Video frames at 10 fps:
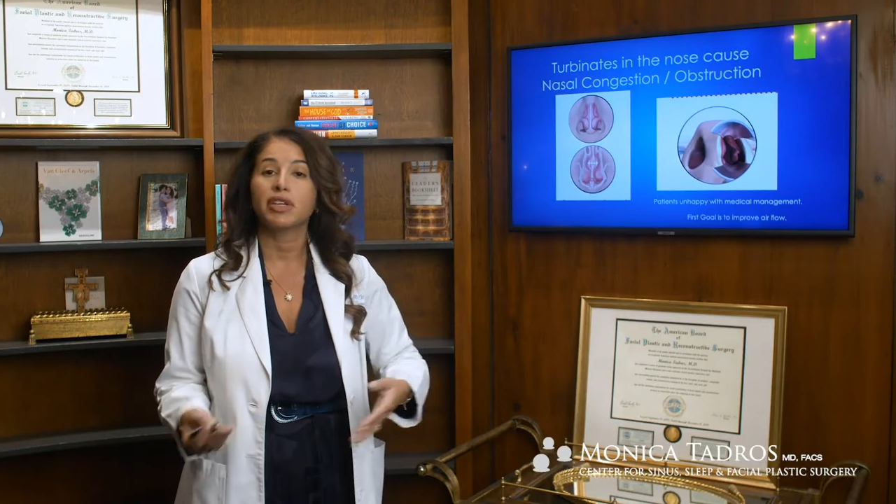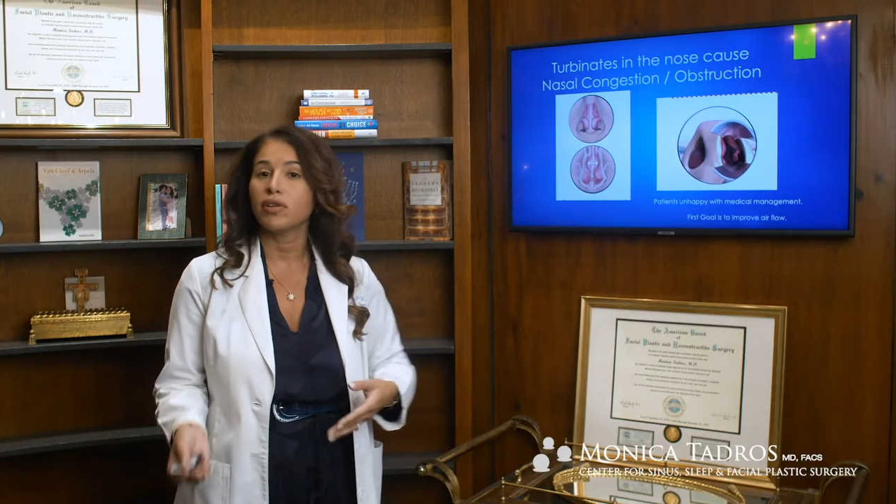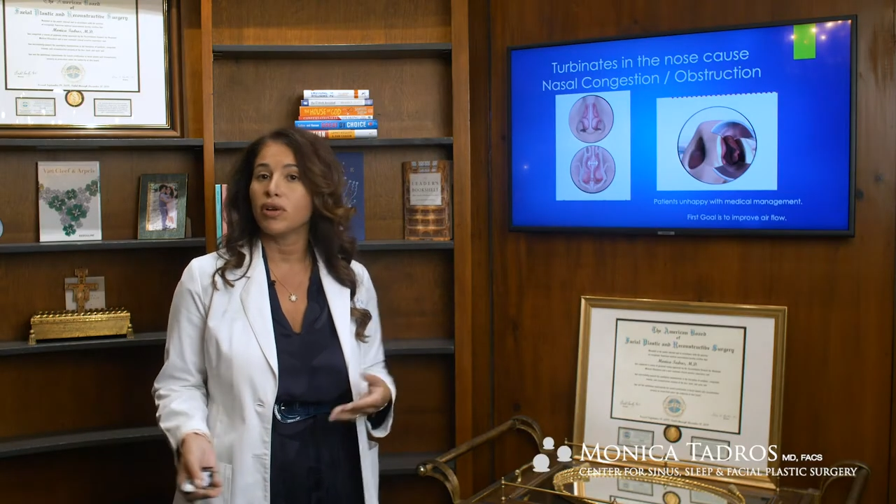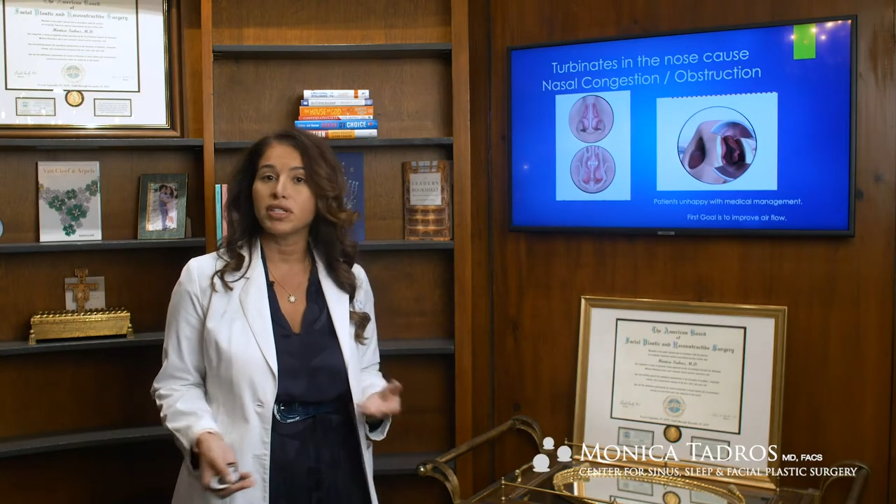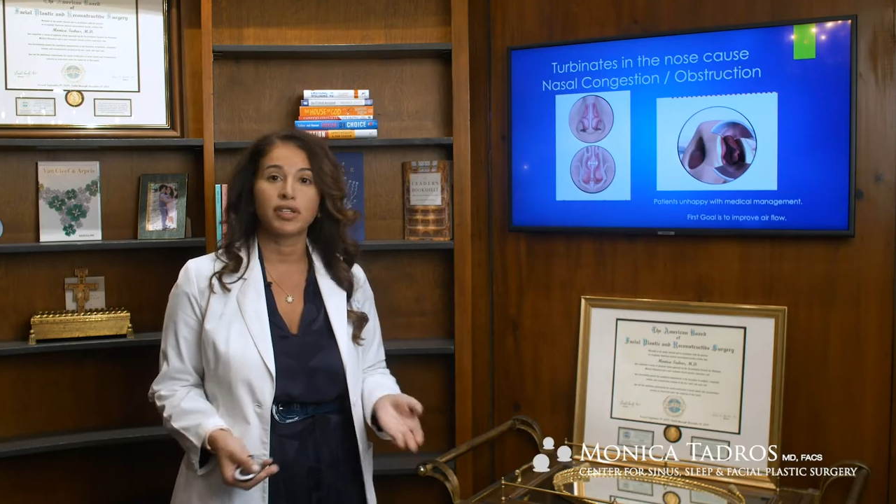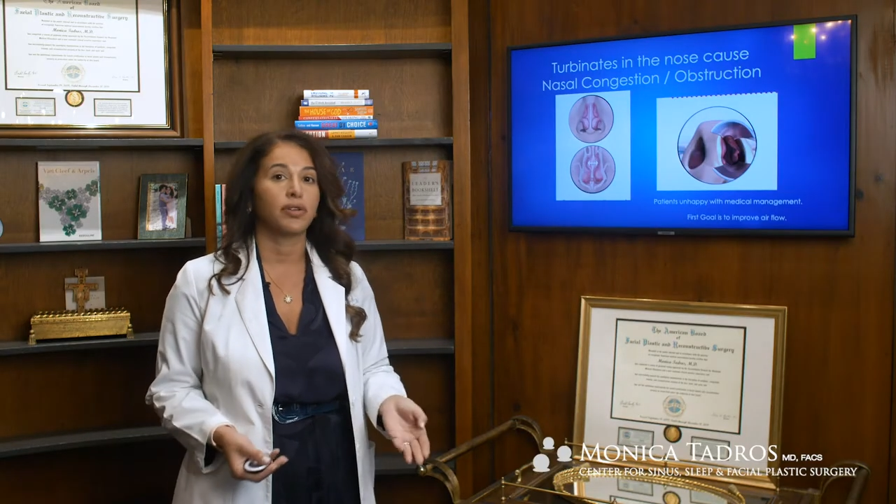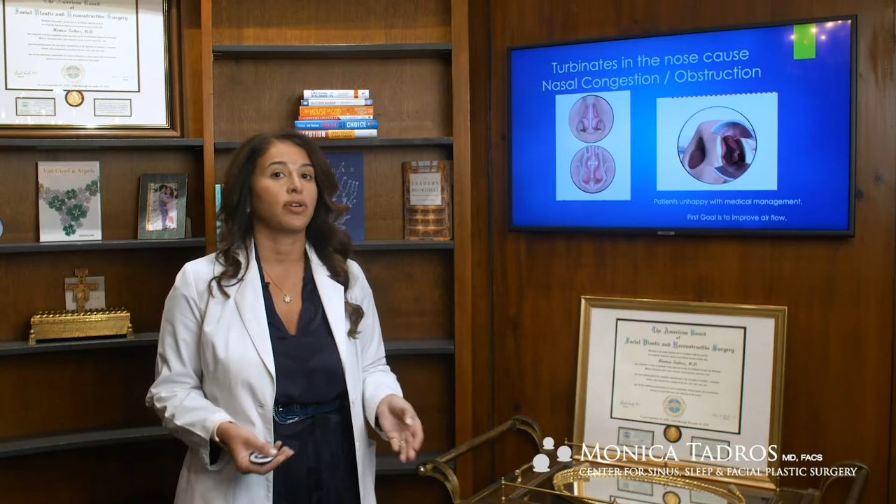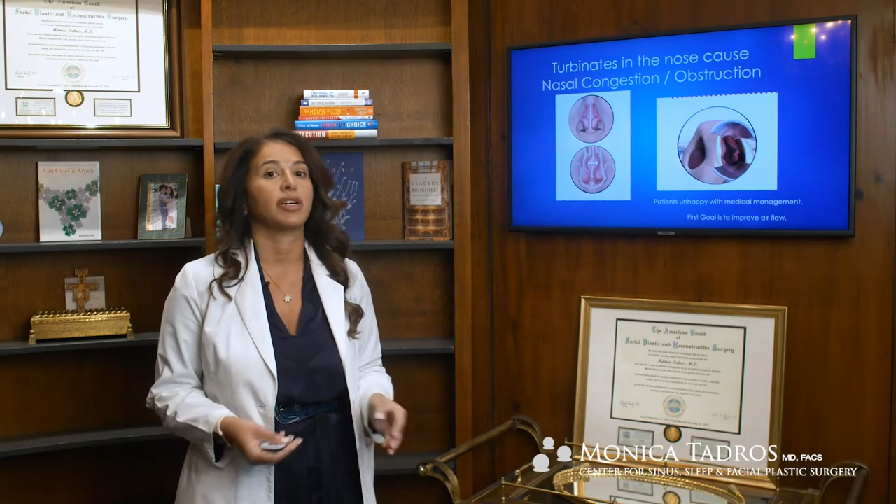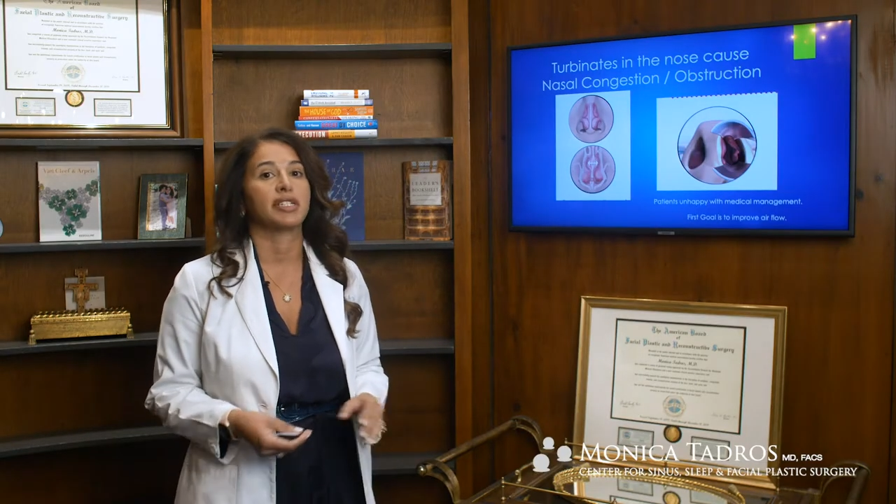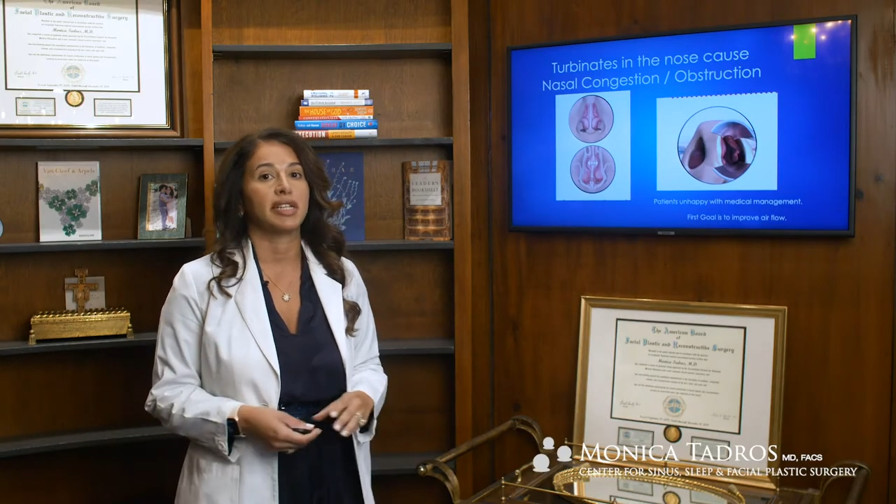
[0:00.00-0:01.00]
can also
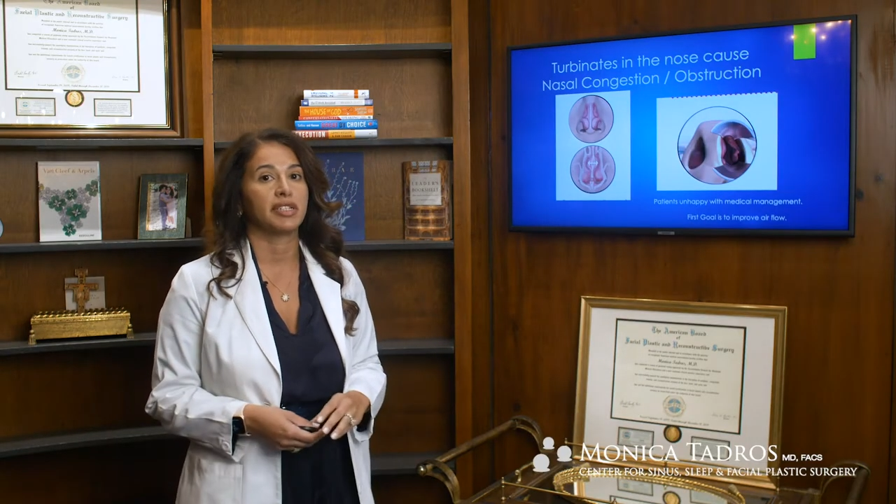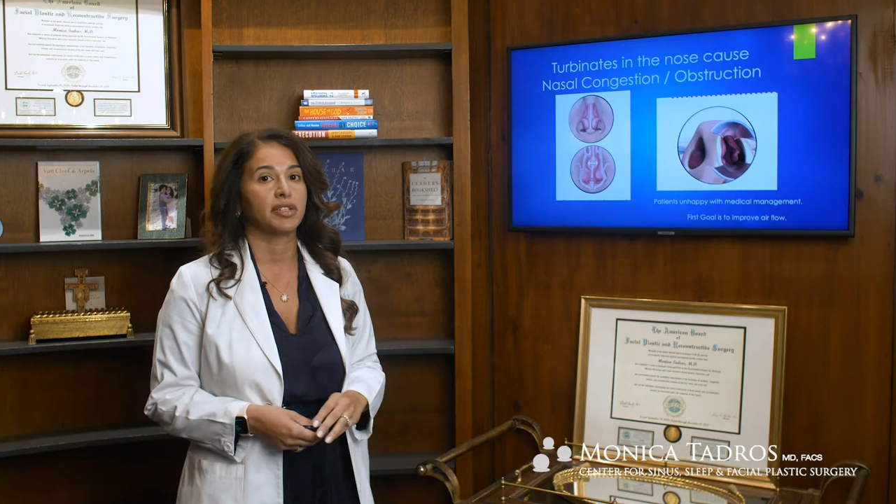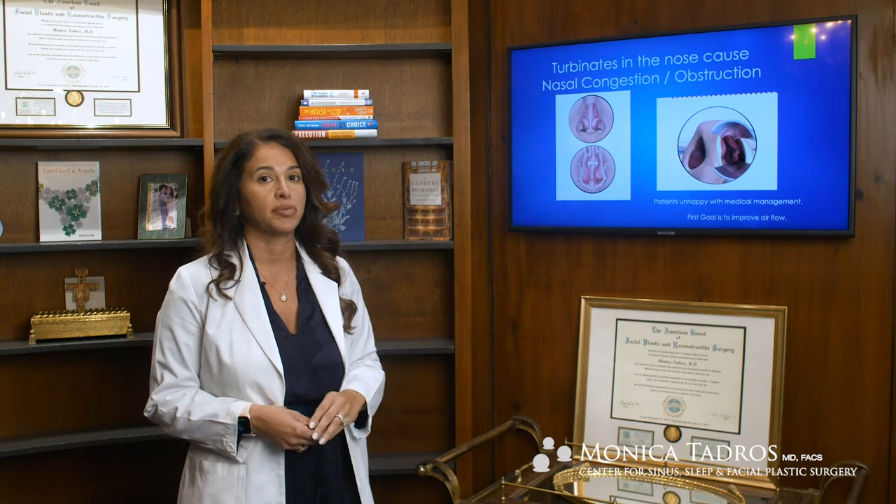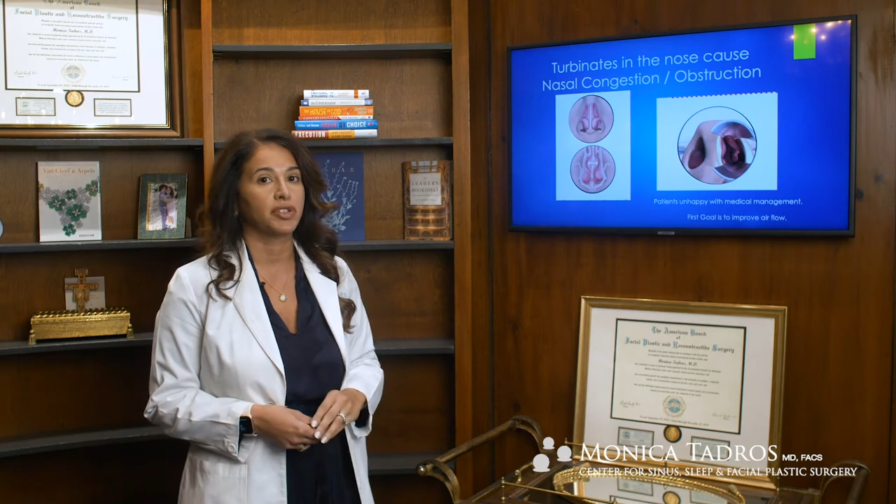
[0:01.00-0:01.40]
cause nasal